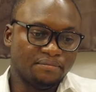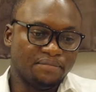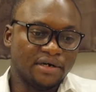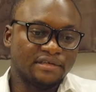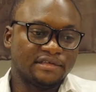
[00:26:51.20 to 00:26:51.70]

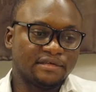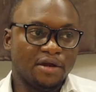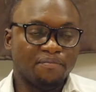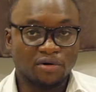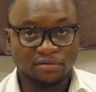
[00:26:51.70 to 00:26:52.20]
But
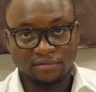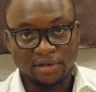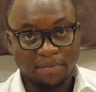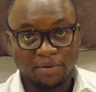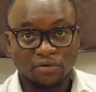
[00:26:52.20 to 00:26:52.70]
a
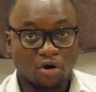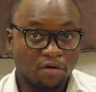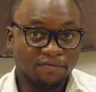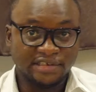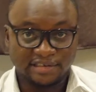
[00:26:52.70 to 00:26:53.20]
part
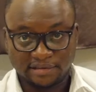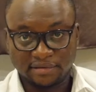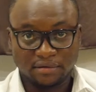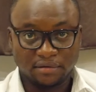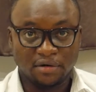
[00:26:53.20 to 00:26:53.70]
of this,